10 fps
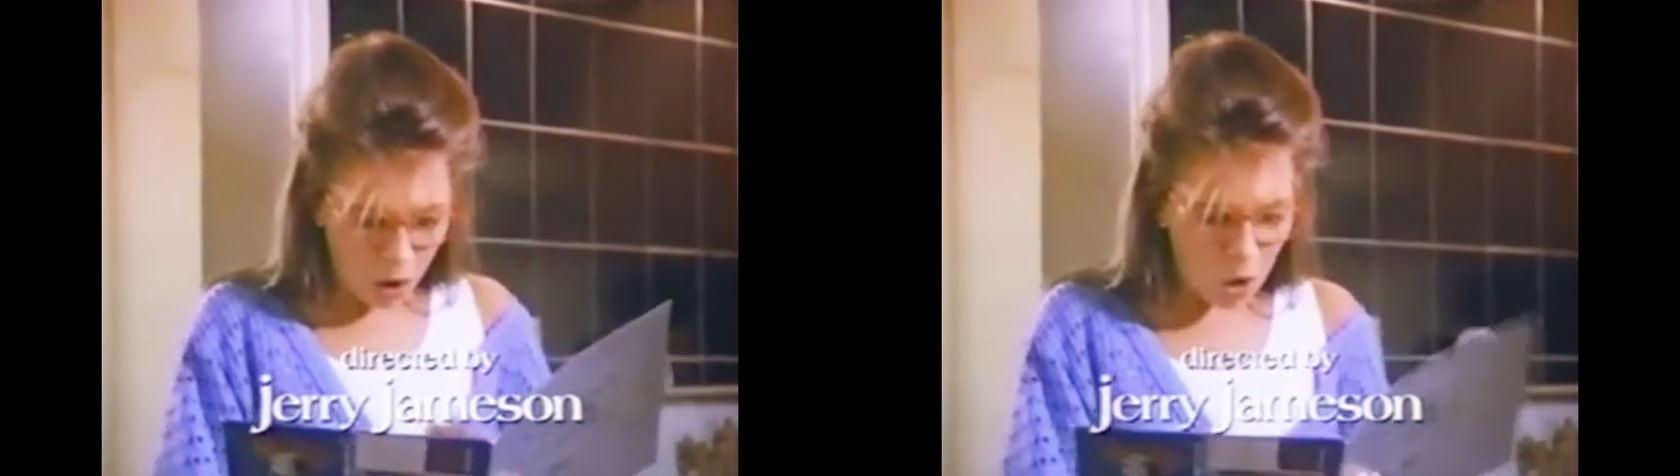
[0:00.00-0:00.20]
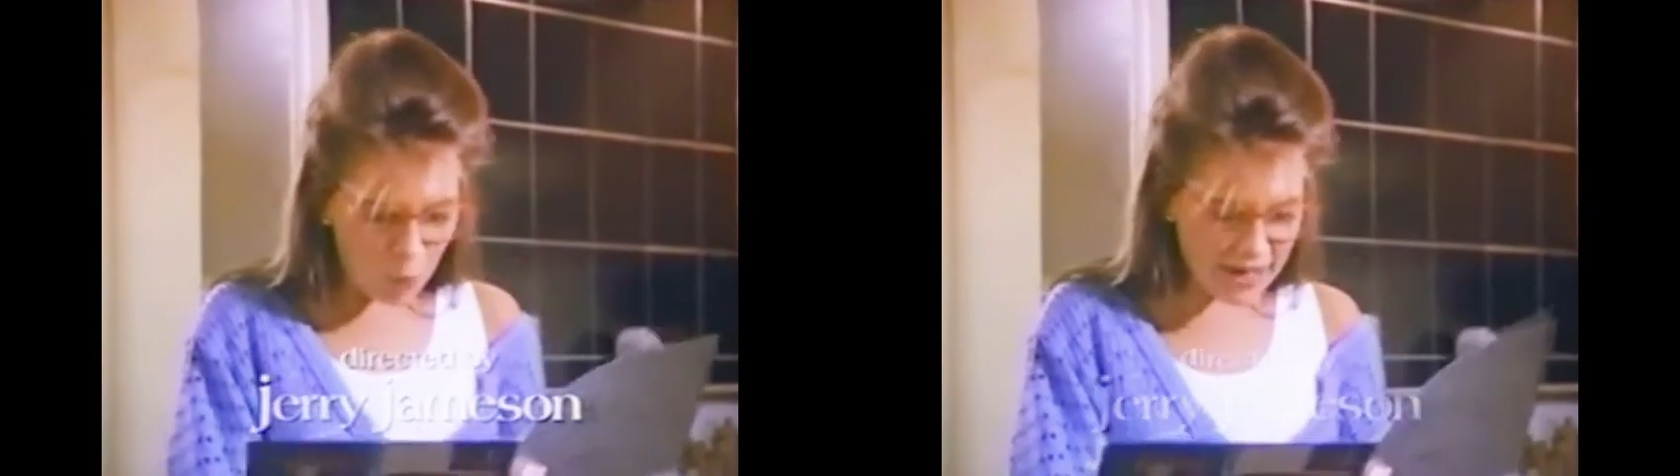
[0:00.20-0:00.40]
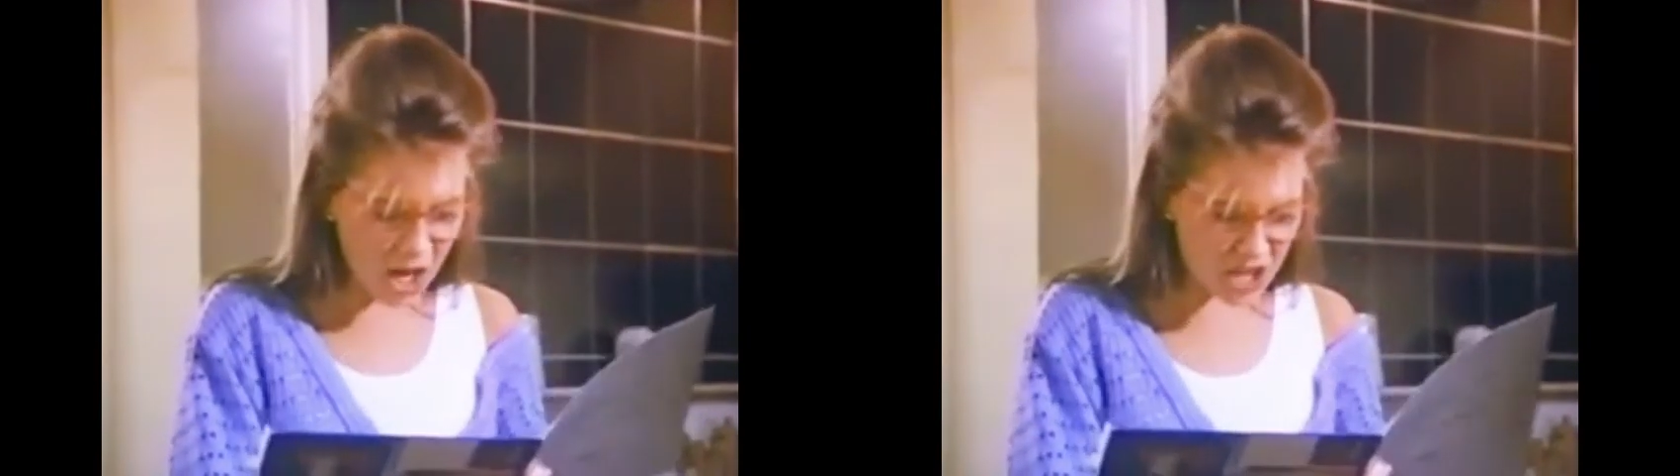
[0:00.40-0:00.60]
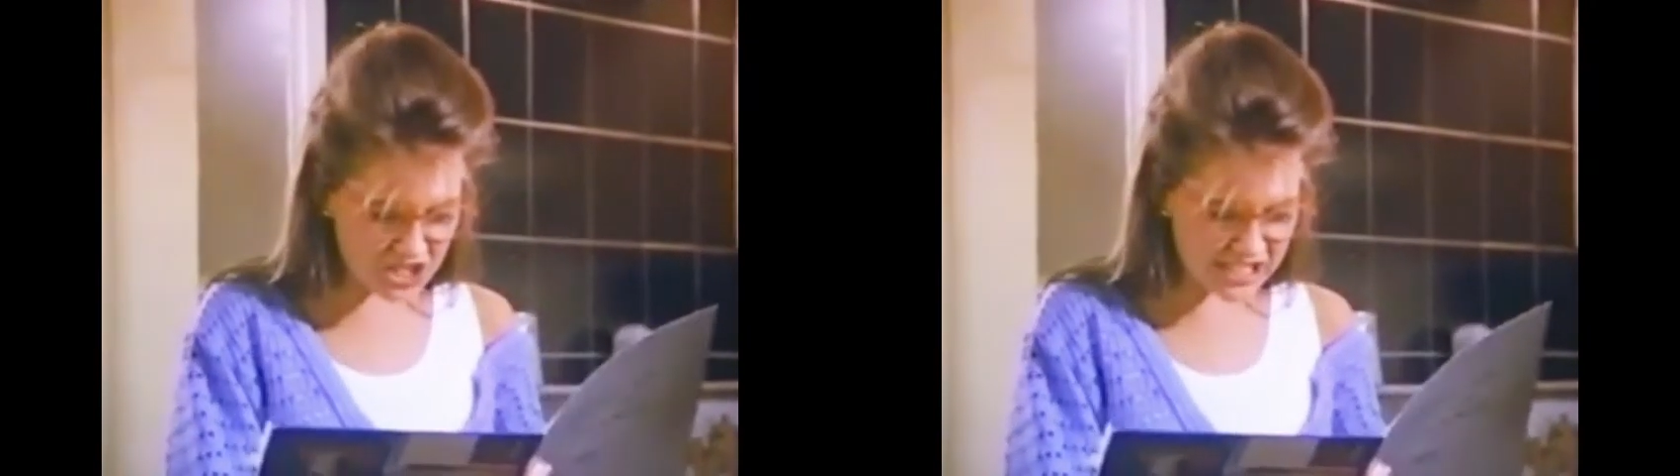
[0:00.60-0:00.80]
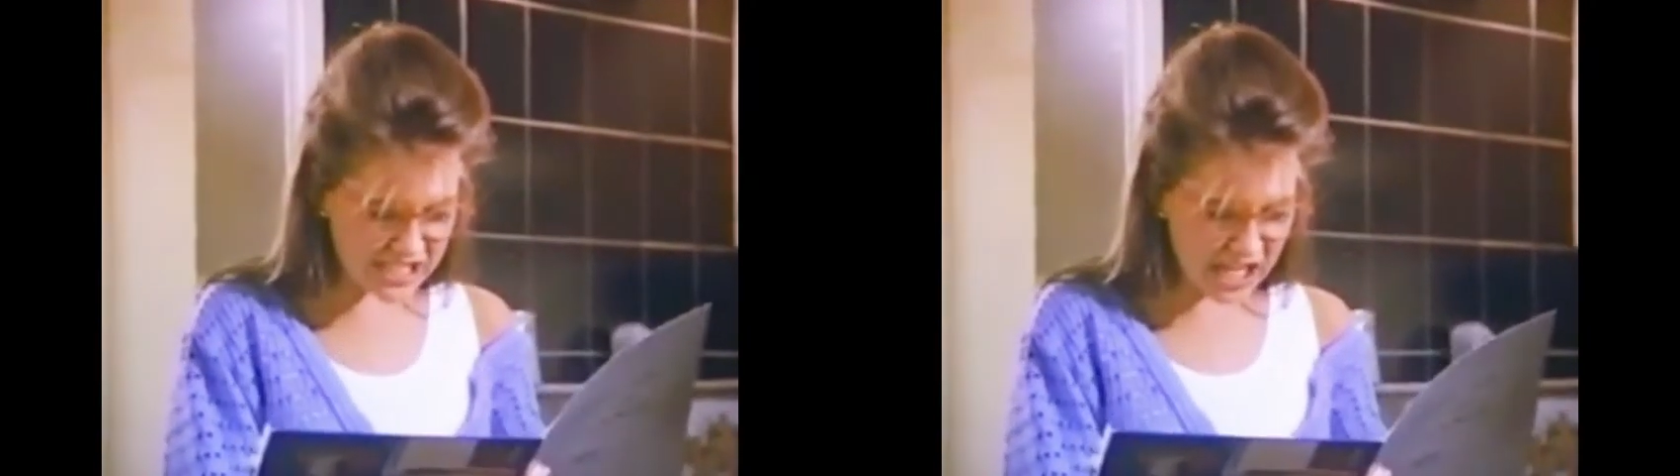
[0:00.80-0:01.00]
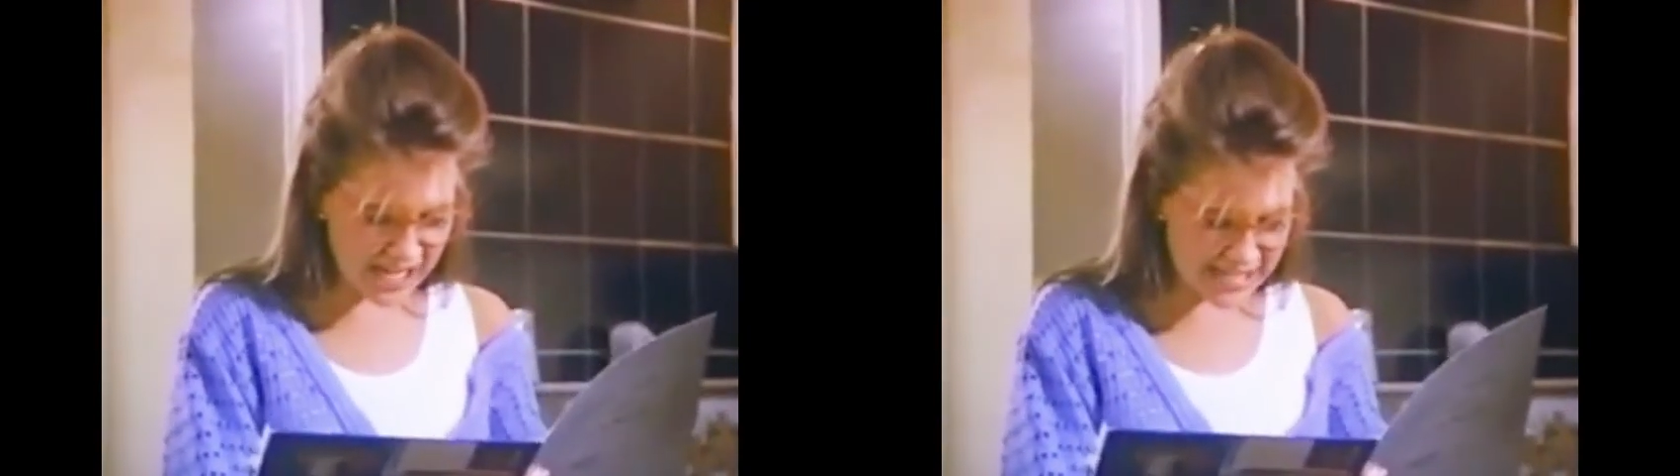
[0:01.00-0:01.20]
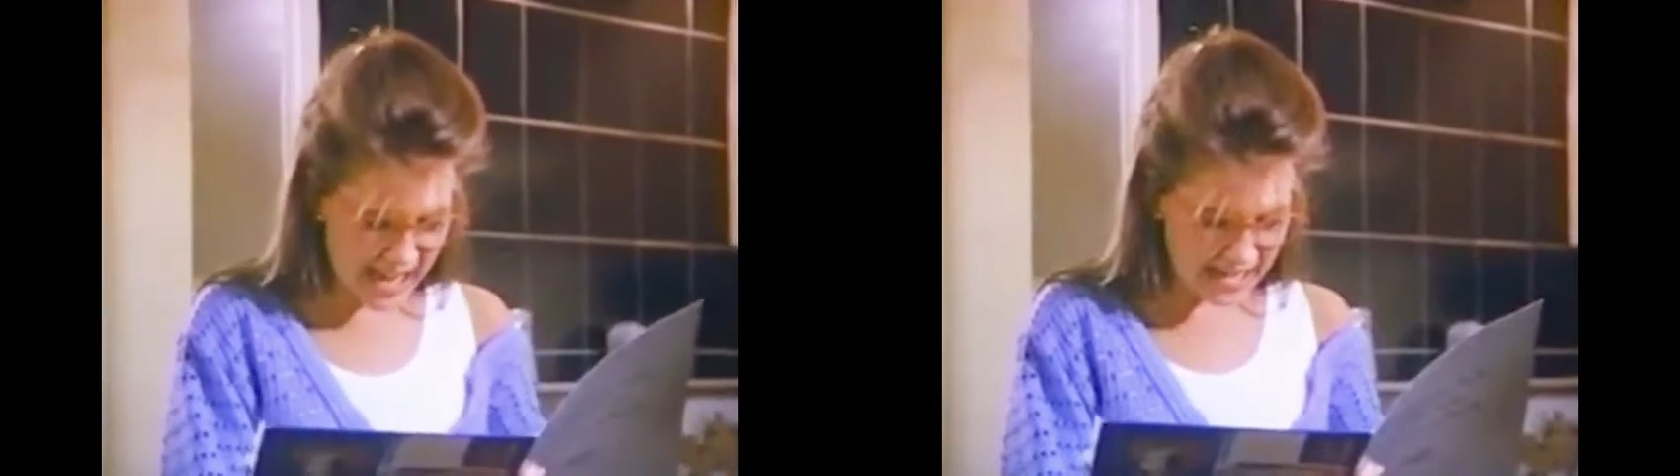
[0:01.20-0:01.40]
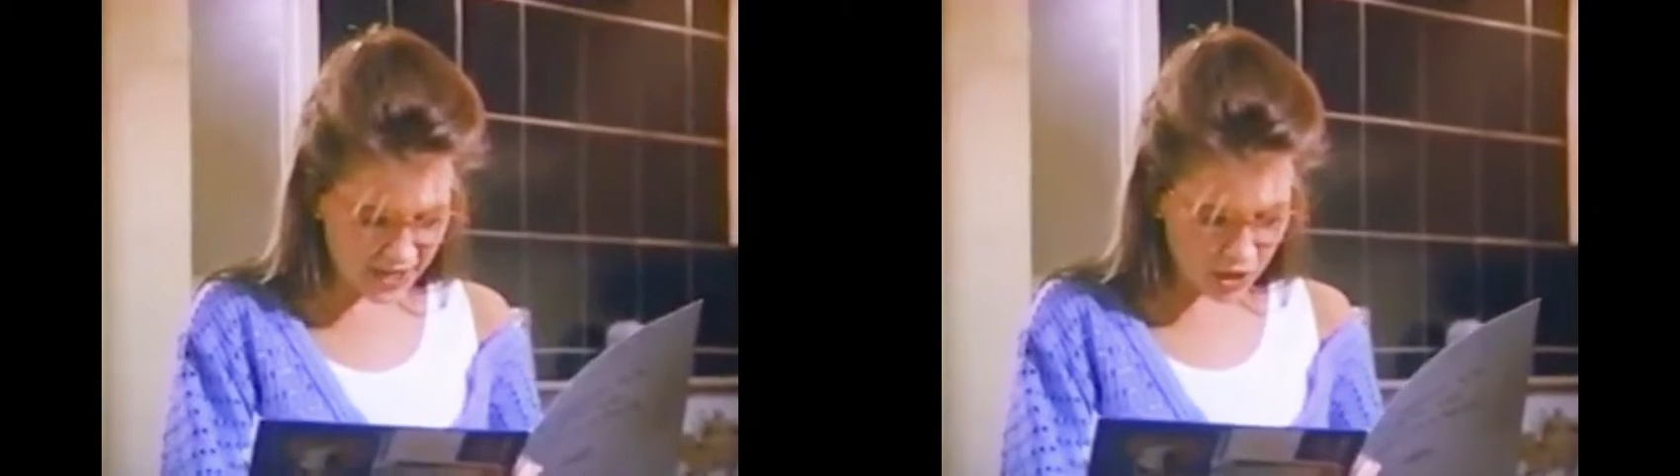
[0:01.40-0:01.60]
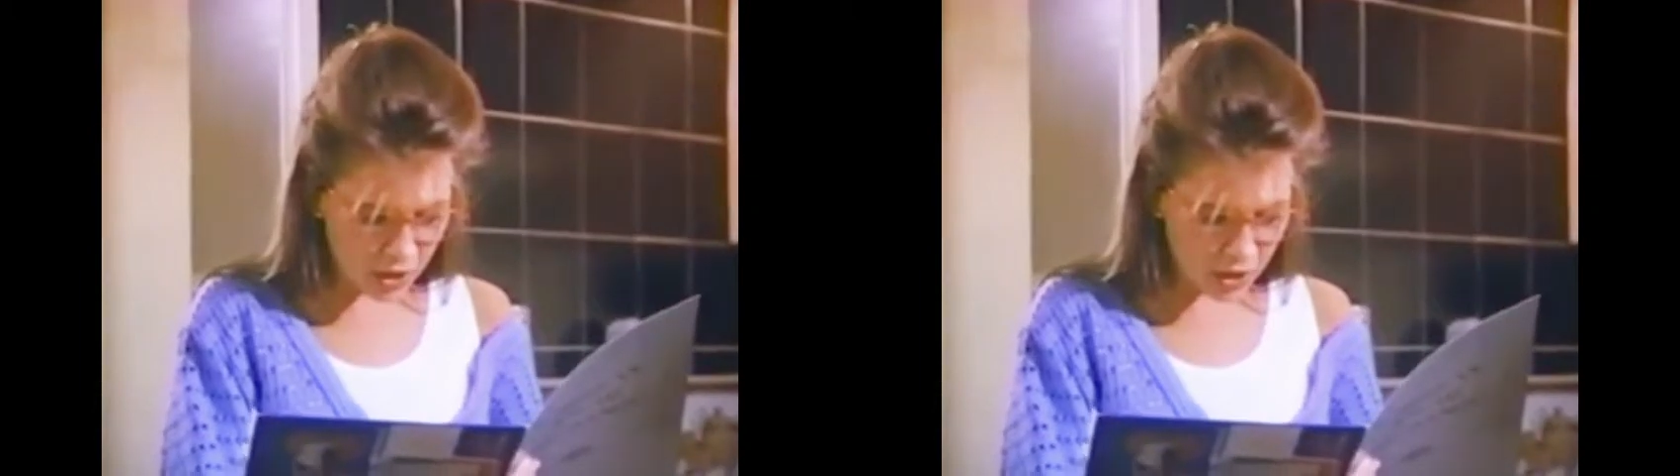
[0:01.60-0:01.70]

Oh my gosh, it's Sunday.